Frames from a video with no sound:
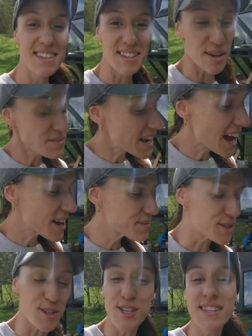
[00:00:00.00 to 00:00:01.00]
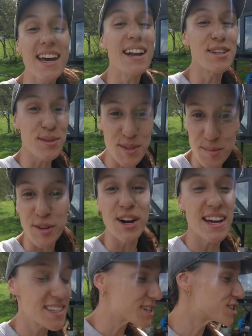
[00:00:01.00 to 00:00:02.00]
Sometimes you just gotta do some
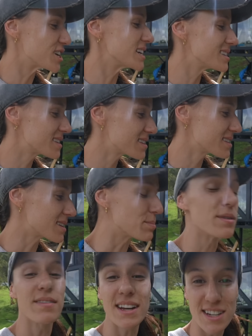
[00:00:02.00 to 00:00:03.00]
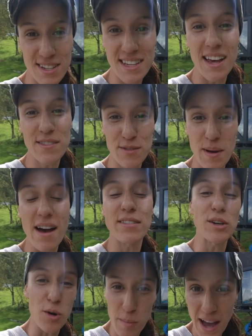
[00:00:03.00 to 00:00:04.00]
crazy shiz to prevent yourselves from having
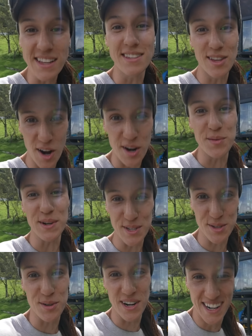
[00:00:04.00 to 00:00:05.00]
to go back to the hardware store.